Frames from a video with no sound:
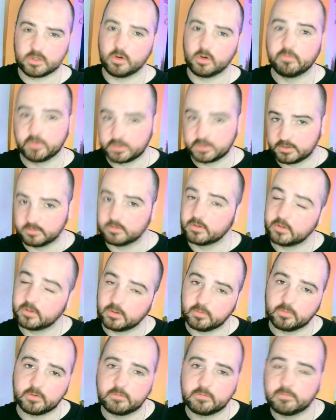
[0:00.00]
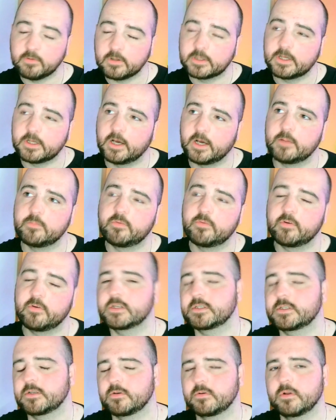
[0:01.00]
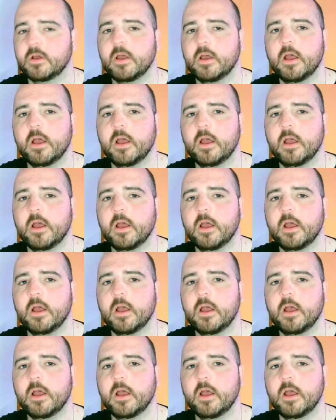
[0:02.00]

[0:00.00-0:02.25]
over to the new one full time pretty soon.